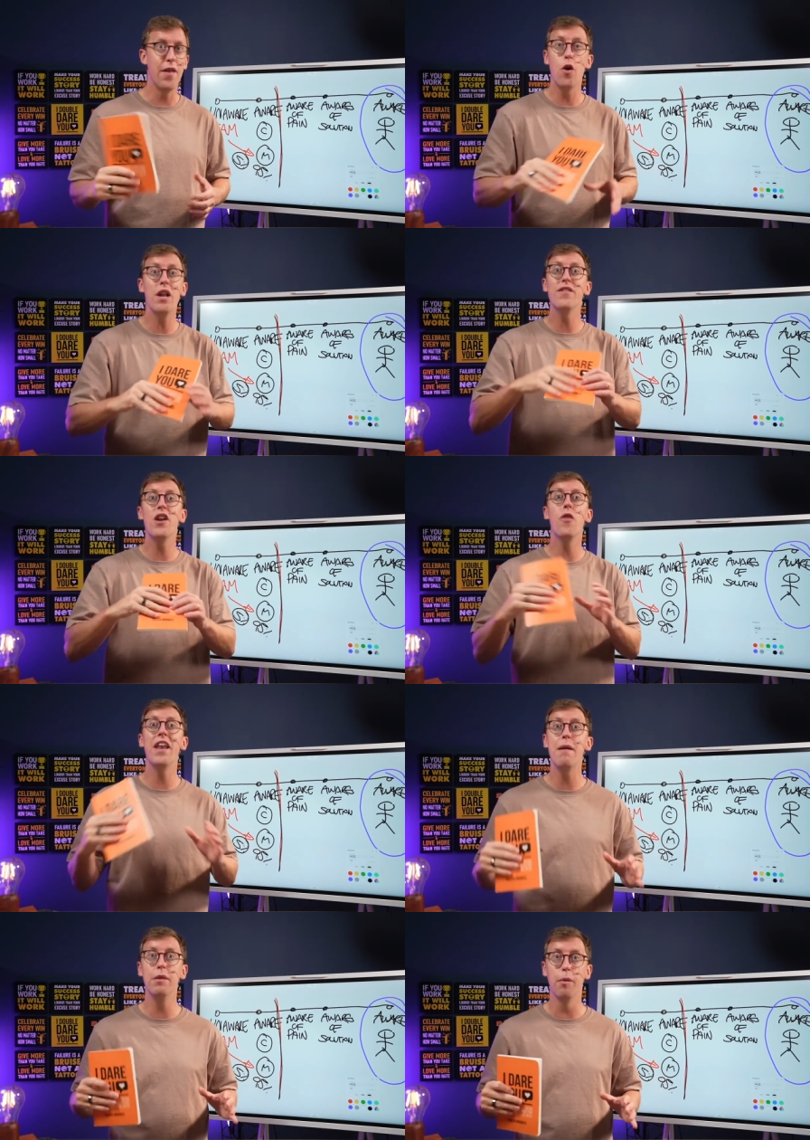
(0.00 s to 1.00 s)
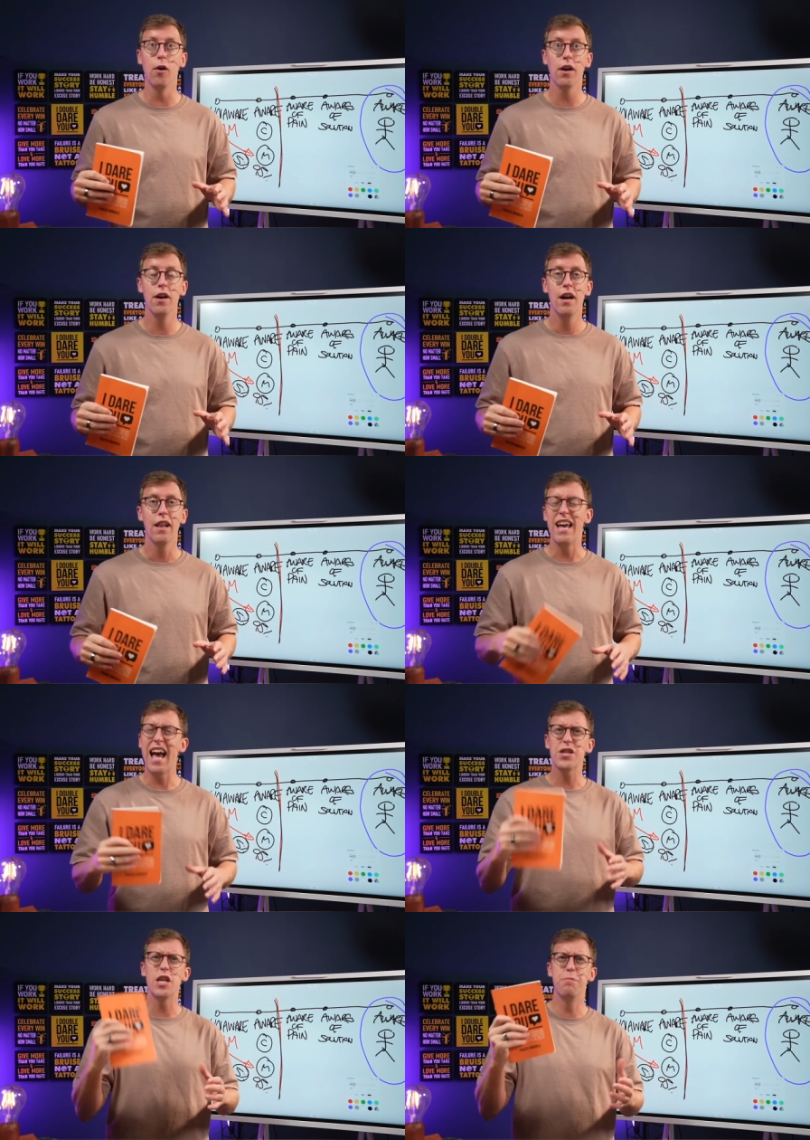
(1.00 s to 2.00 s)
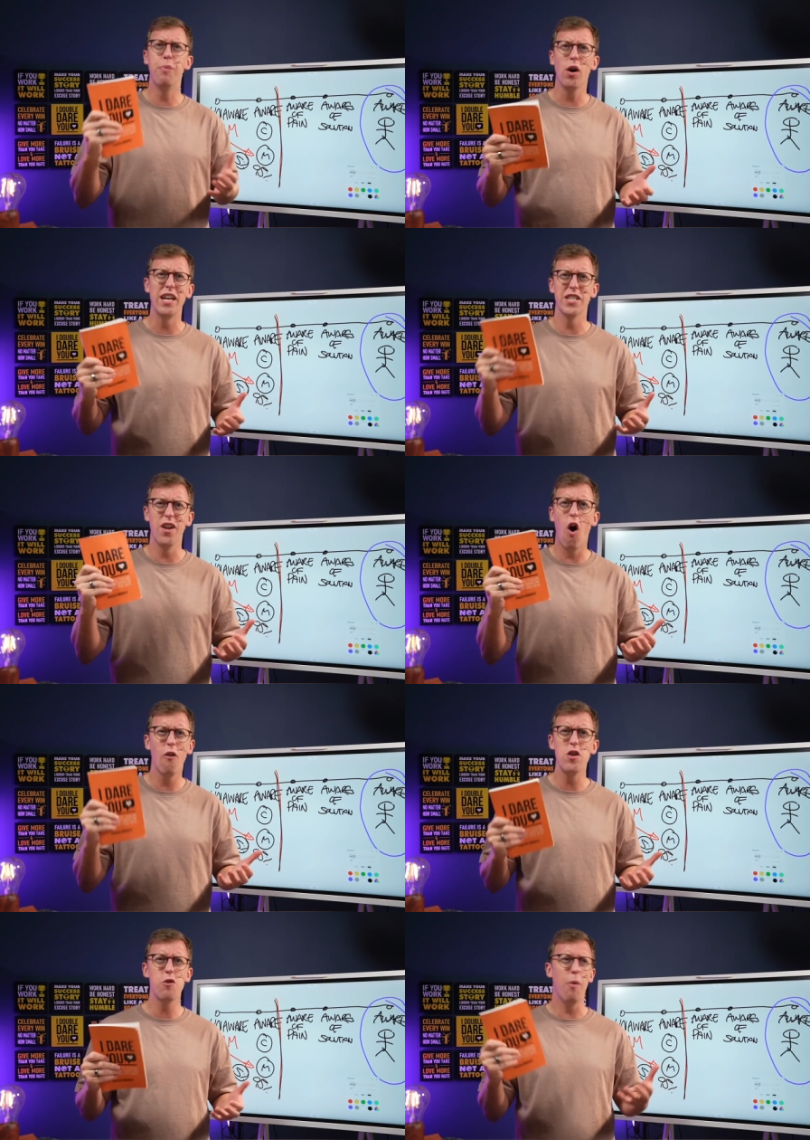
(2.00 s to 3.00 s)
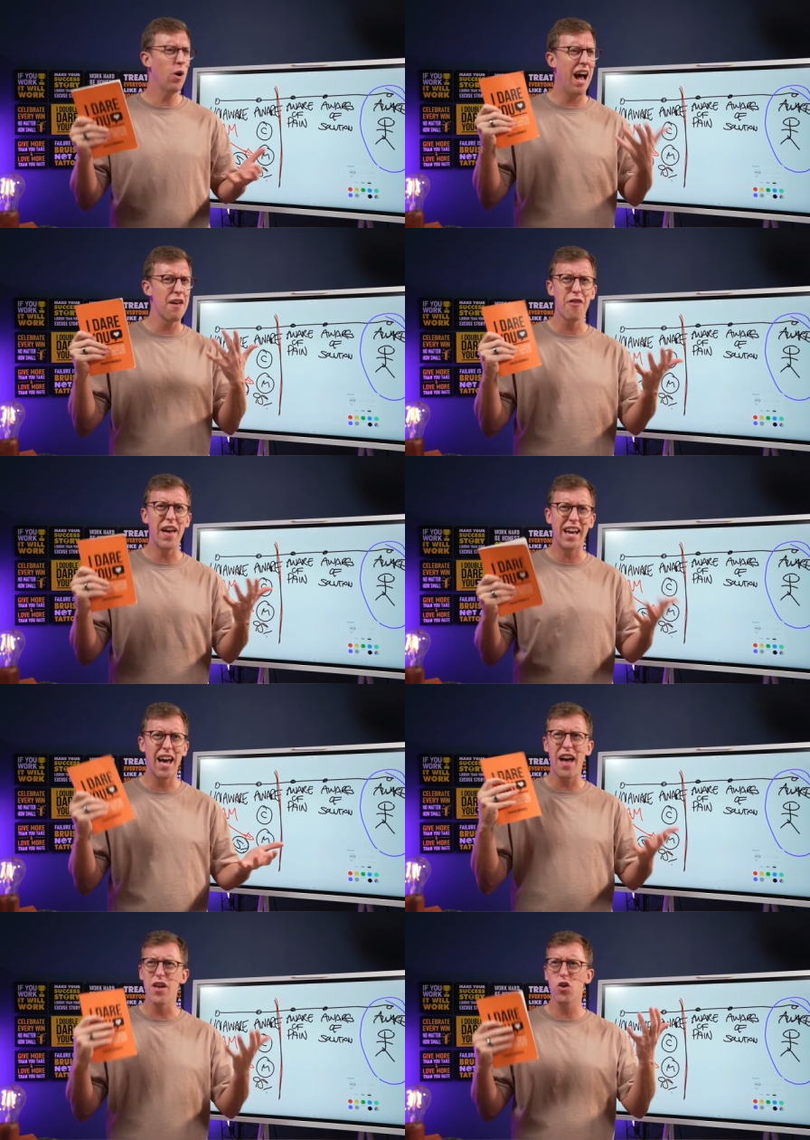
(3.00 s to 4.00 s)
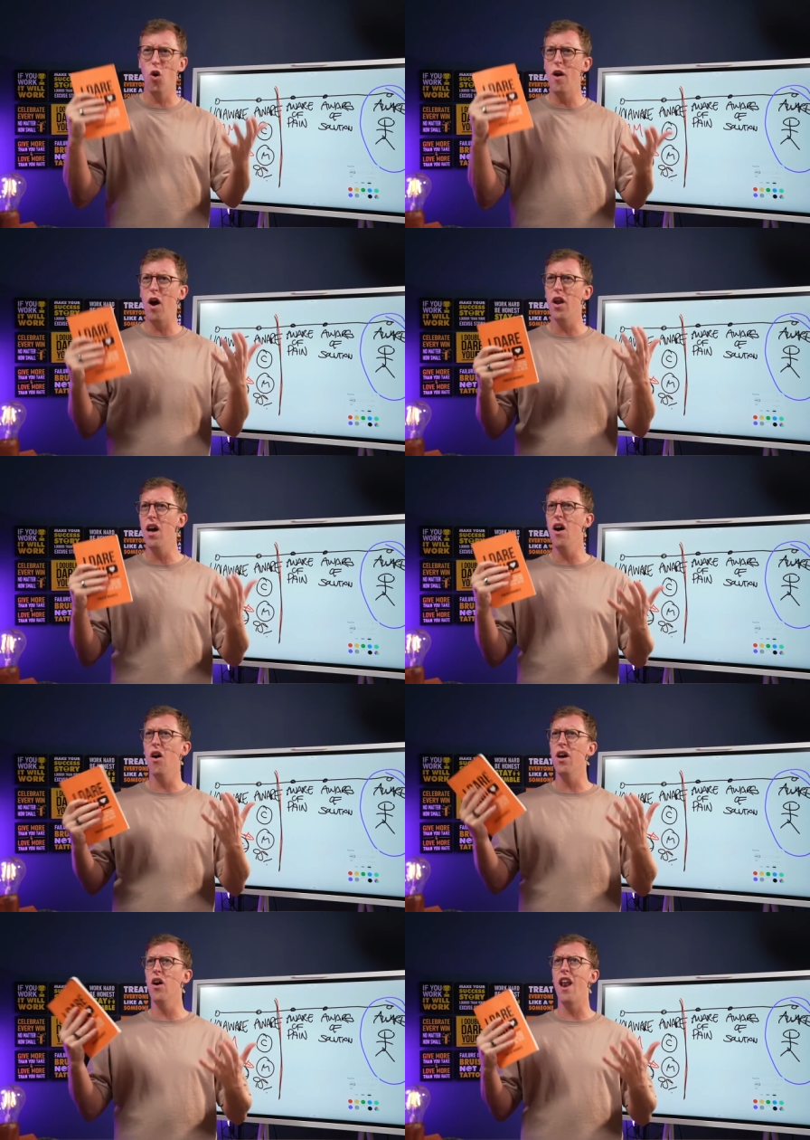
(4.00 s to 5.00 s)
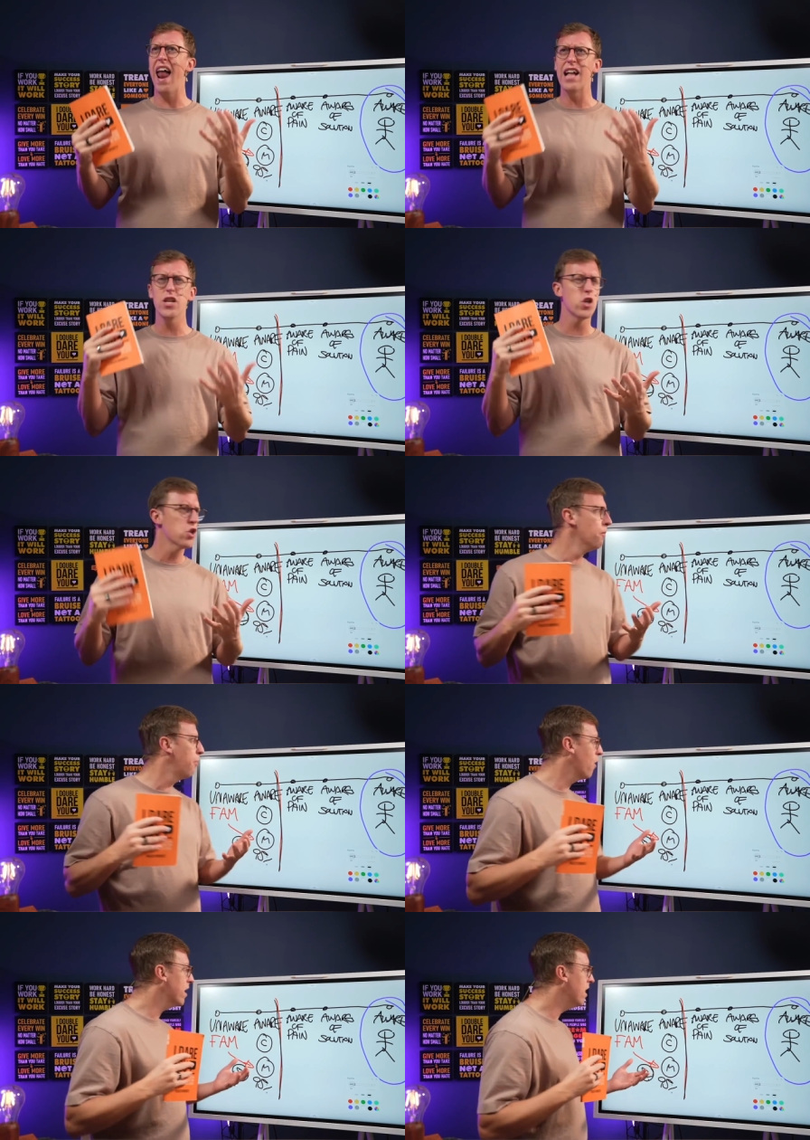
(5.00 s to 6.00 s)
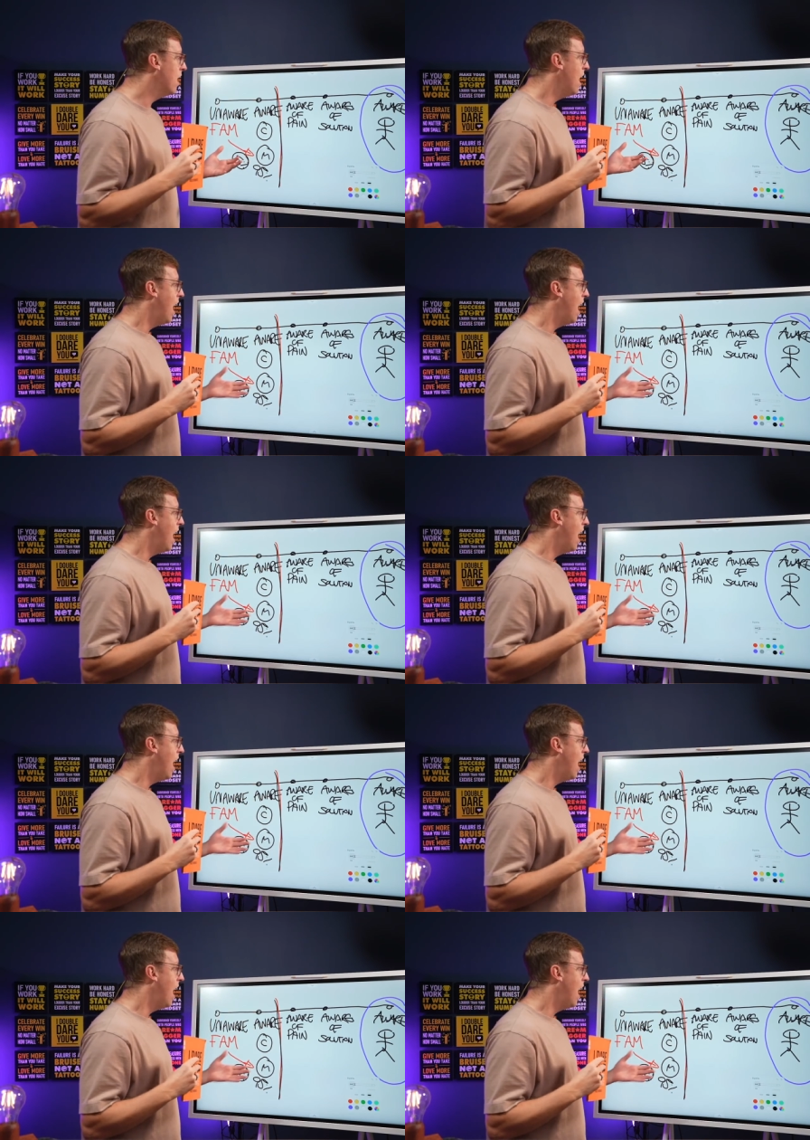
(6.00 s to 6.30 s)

They don't even know the name of the book he has this book. It's an orange book, I think. I, I saw it on a, on, a, on an ad at some point.